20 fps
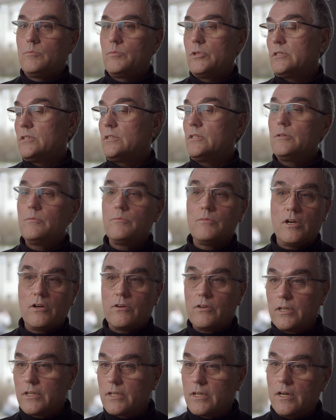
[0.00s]
But in
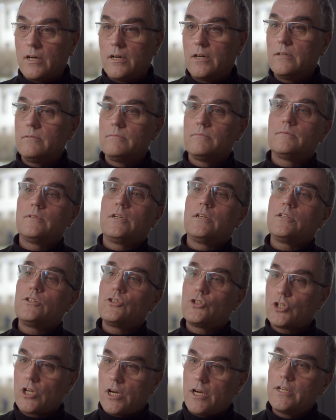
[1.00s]
America and
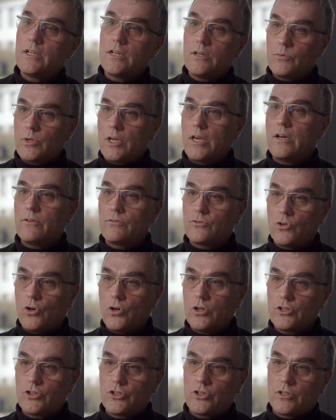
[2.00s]
in China, we have
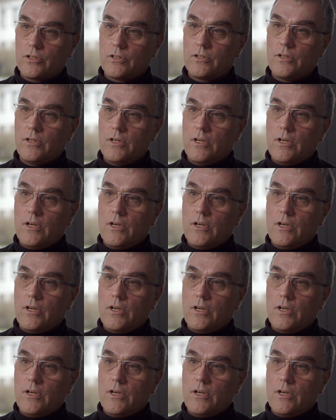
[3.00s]
torture.